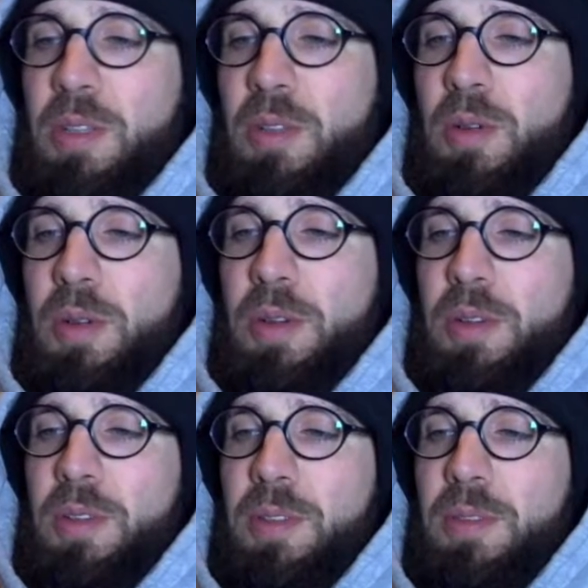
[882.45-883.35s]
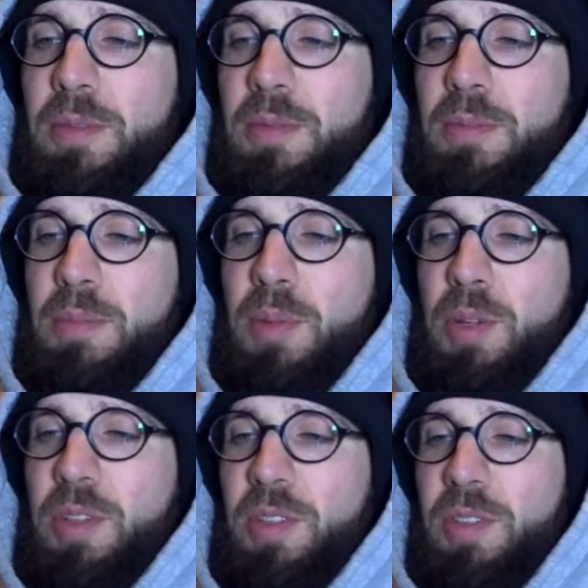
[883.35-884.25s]
lawyer
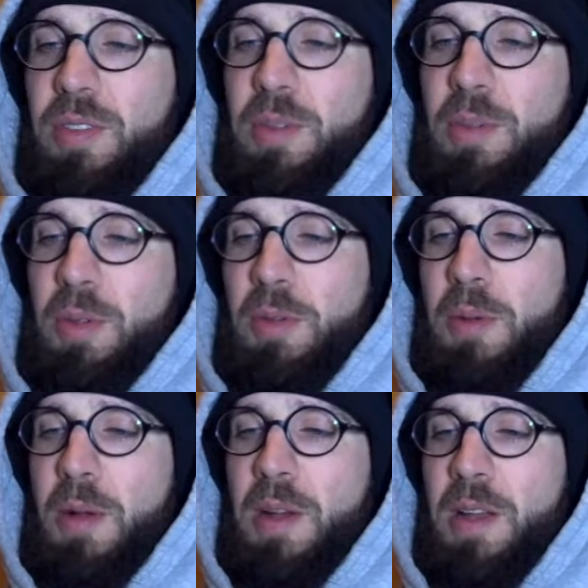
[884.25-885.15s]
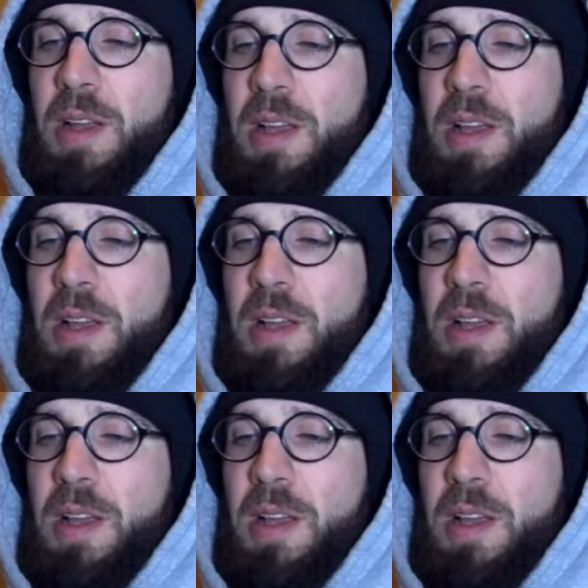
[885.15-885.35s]
books for the most part.